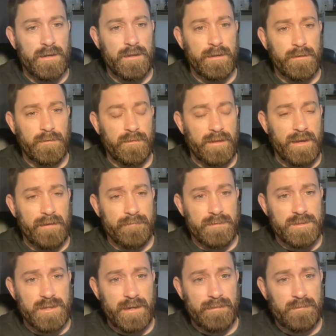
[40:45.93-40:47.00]
they have a
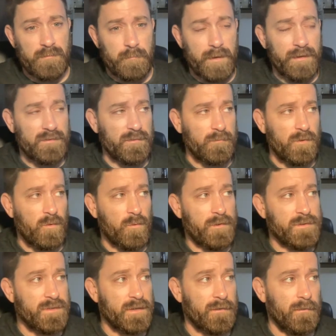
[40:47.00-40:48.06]
chance to make some
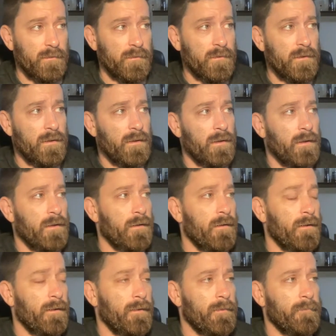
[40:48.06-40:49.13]
noise here,
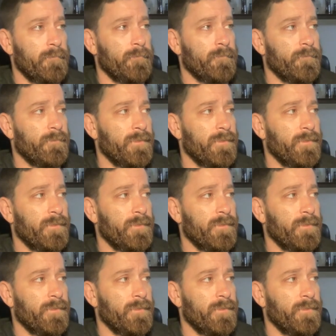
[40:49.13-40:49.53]
and